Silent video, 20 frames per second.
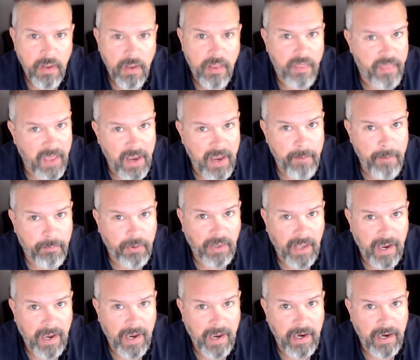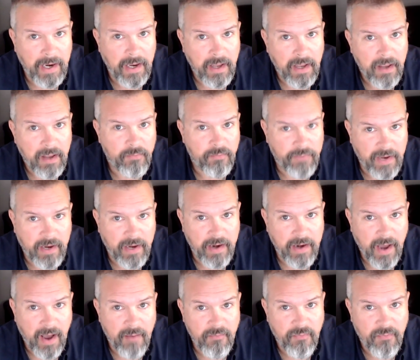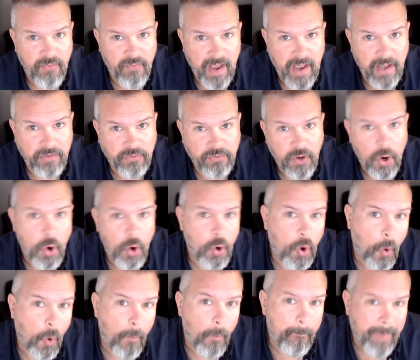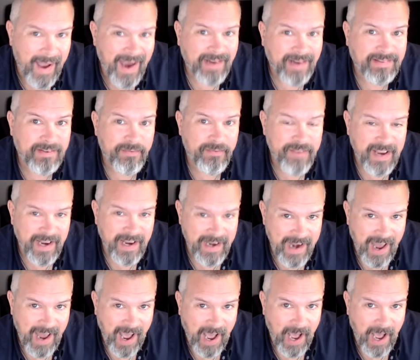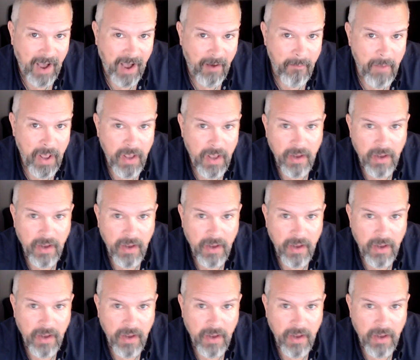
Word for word: They play Vietnam vets who go back to Vietnam